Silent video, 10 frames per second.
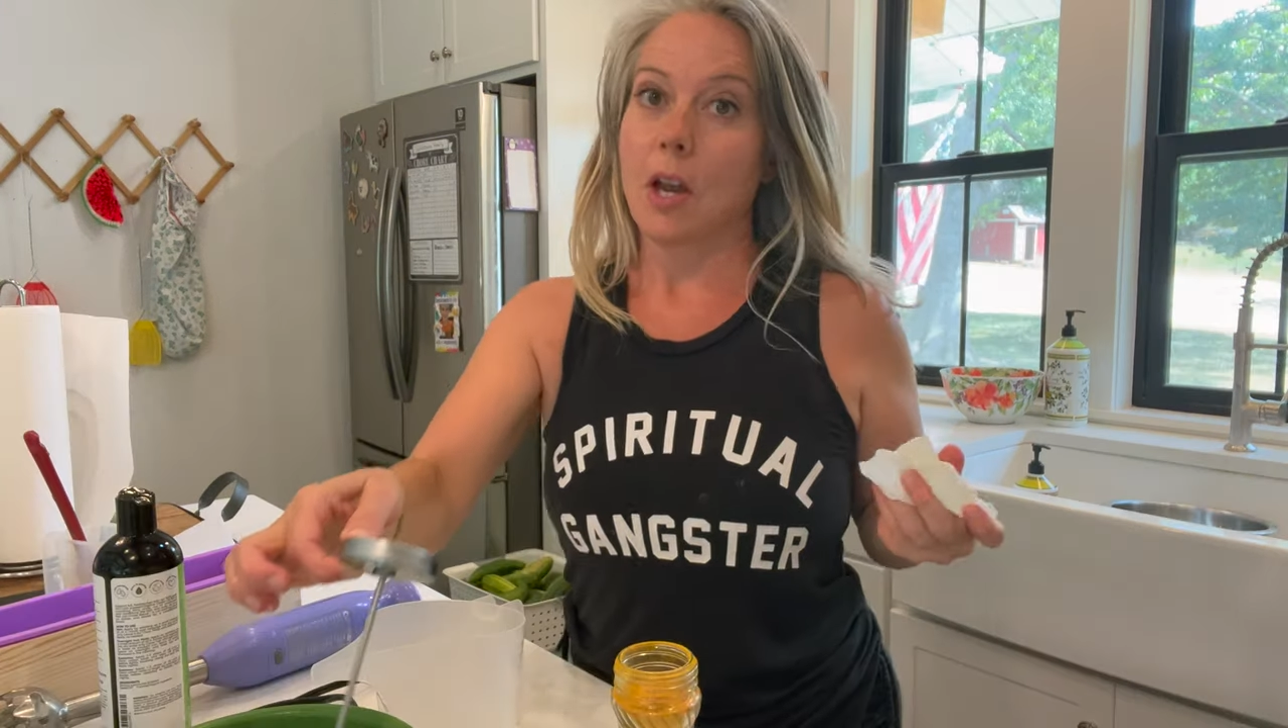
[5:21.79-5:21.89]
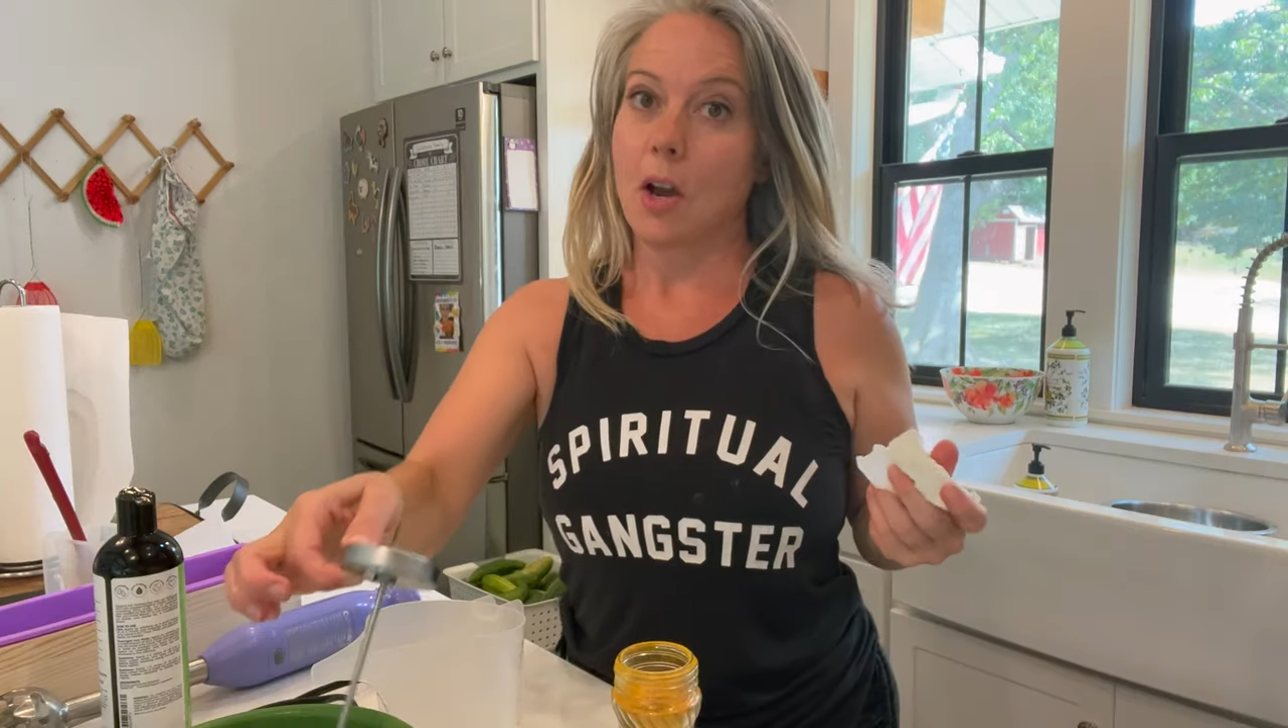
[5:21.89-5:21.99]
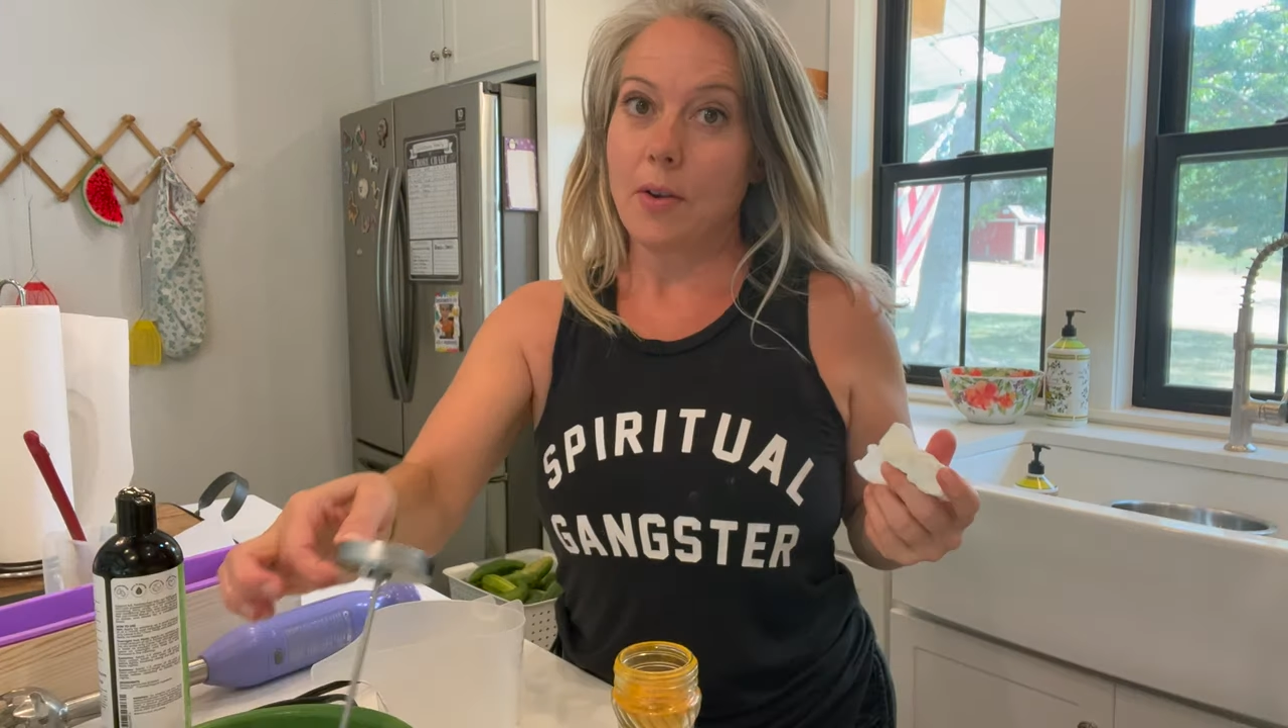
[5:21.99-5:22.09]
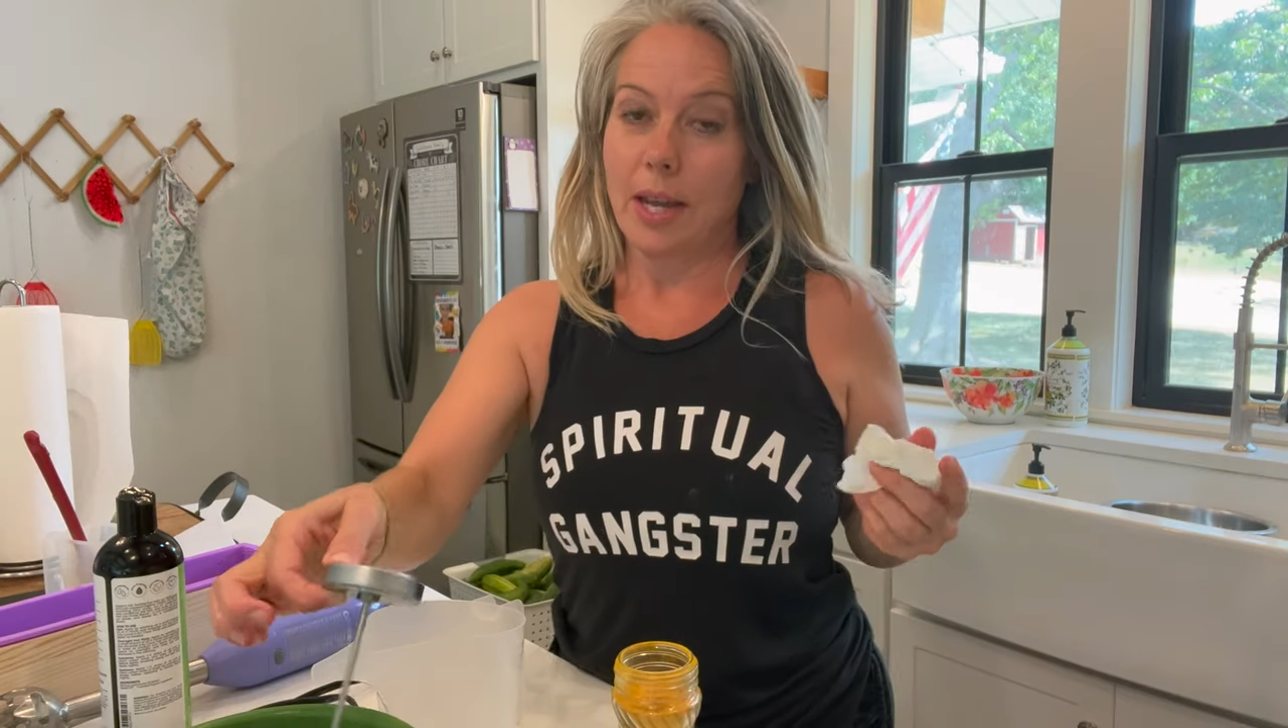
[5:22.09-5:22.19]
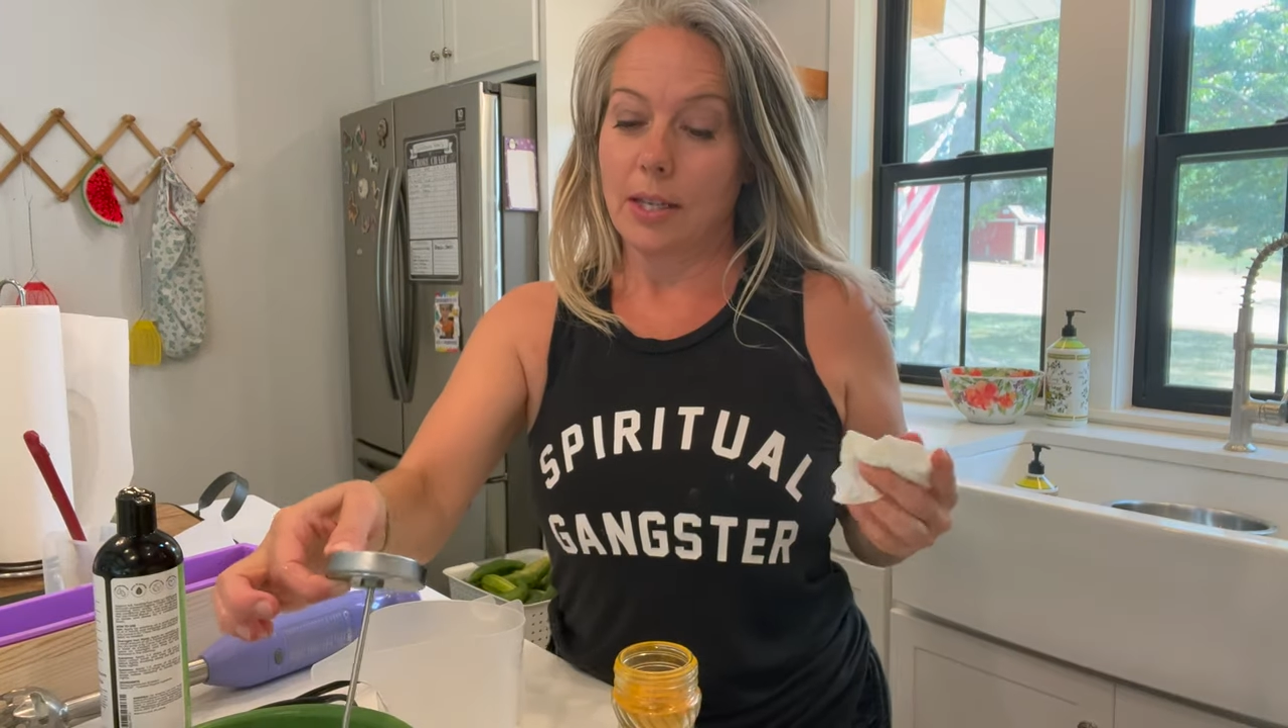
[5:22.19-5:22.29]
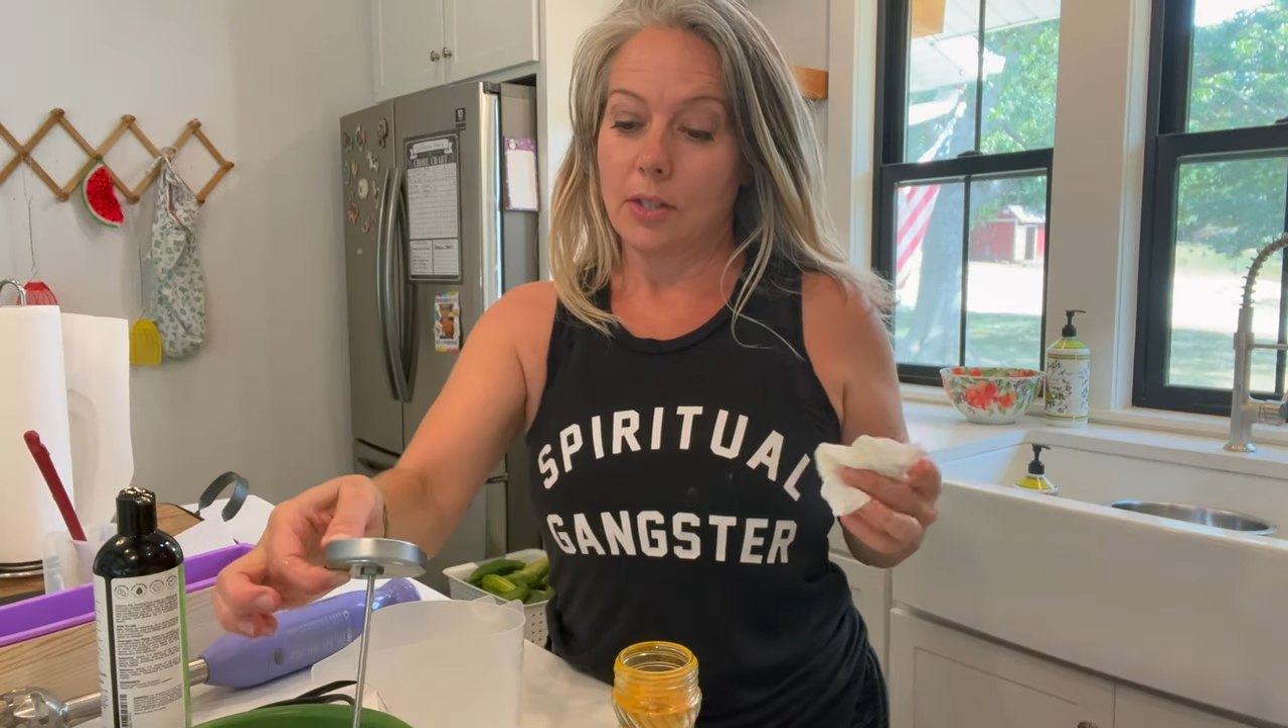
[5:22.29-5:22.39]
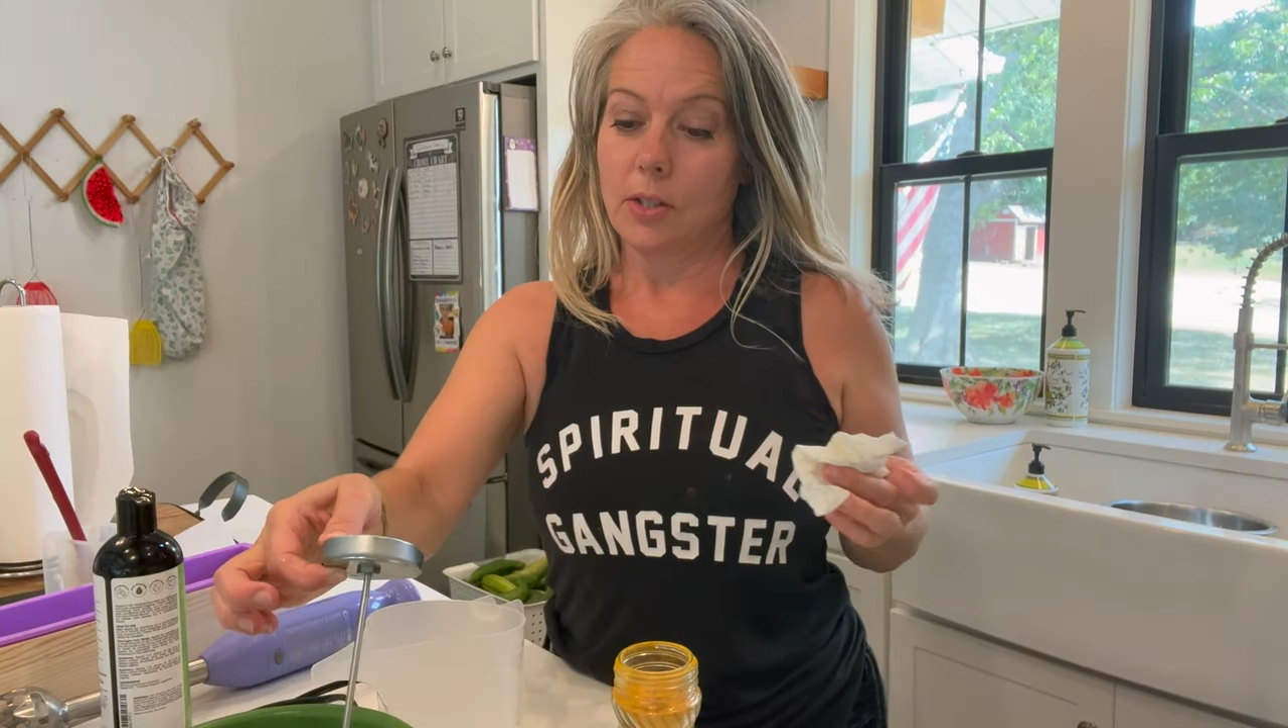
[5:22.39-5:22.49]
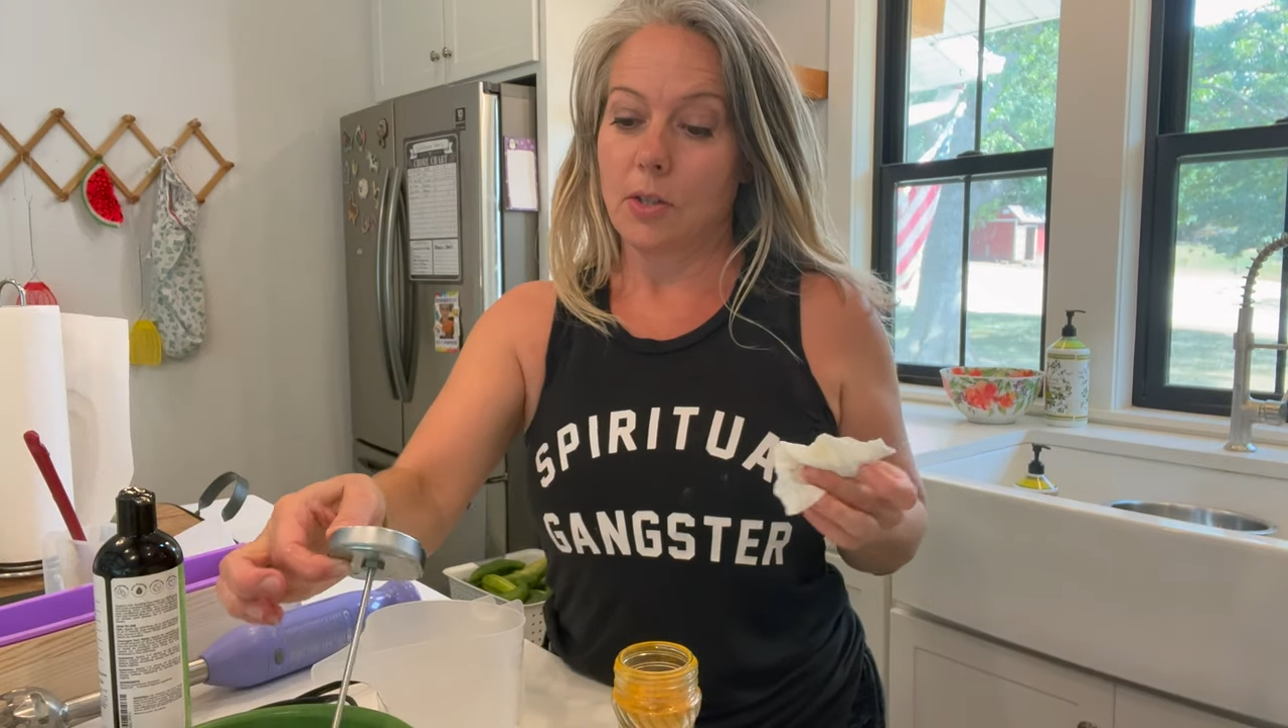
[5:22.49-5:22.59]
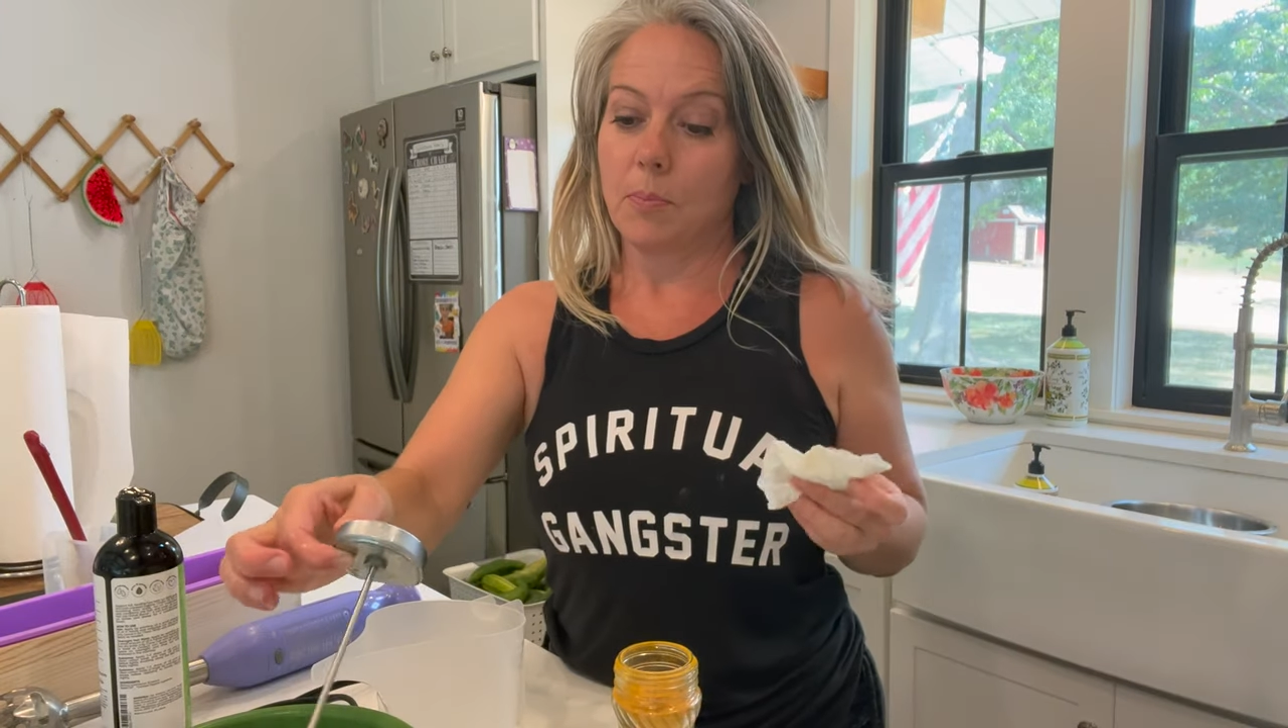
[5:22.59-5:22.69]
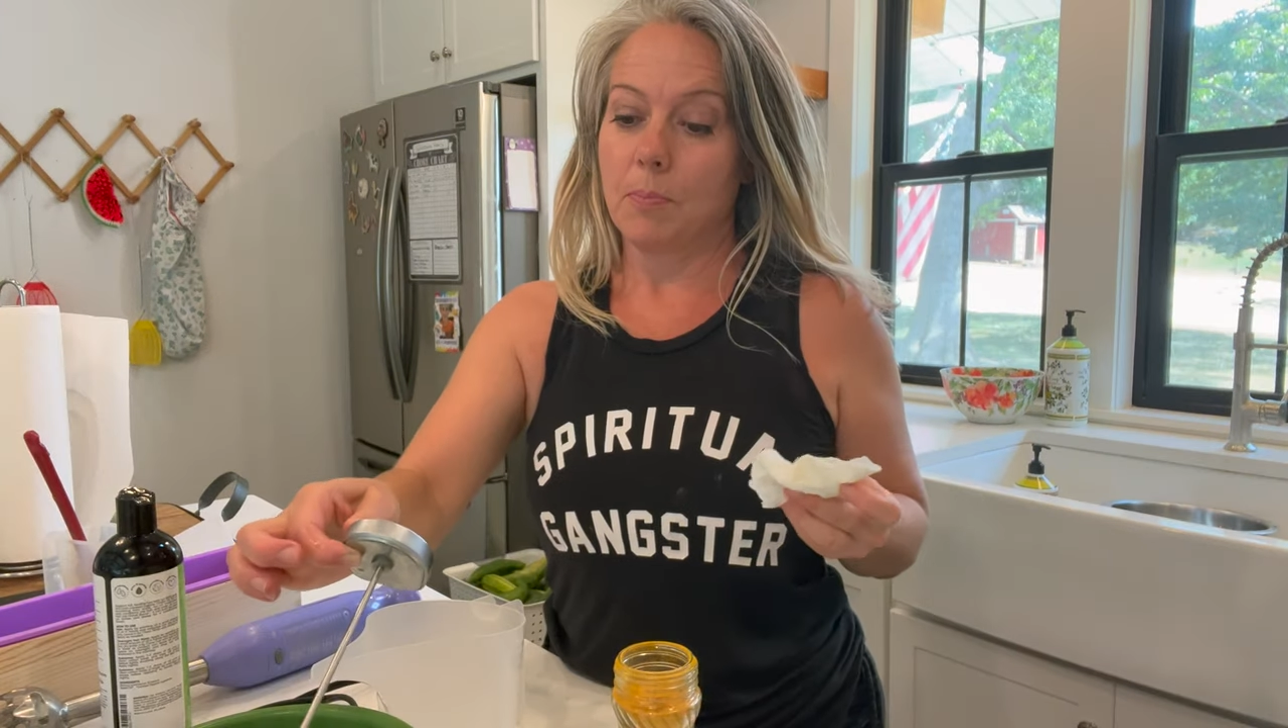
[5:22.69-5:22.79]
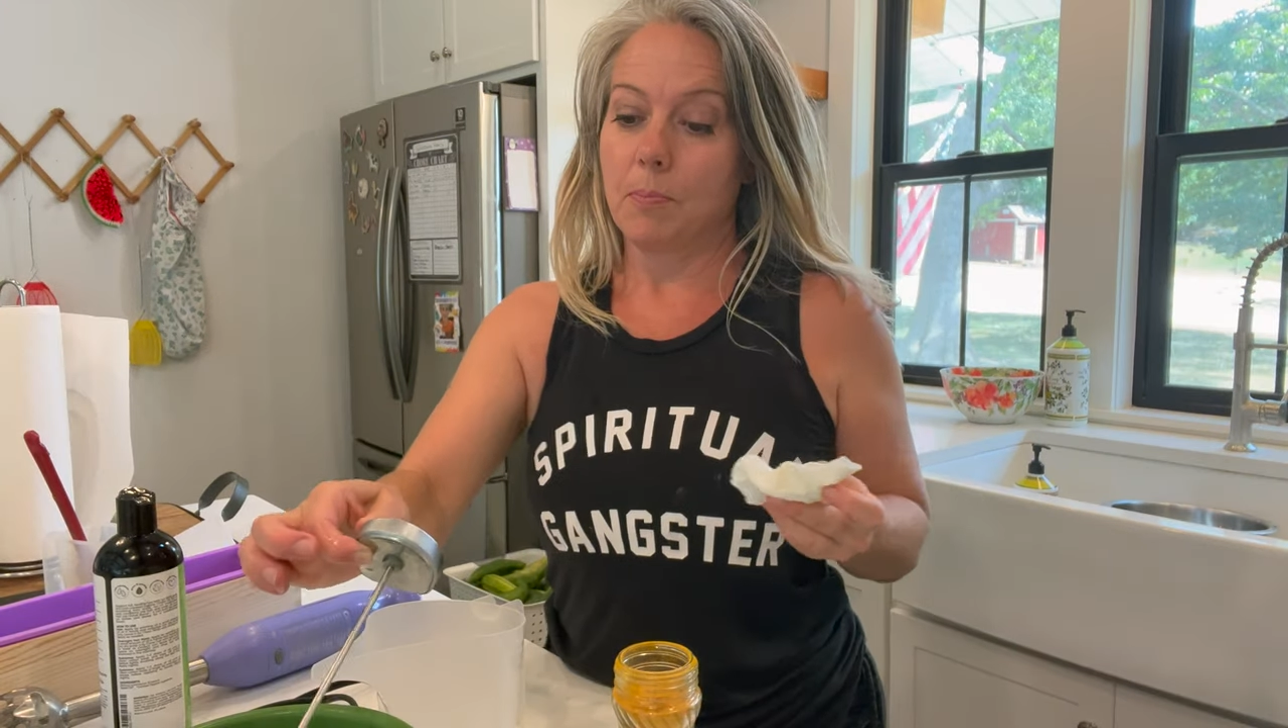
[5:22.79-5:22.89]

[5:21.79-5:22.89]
Okay, so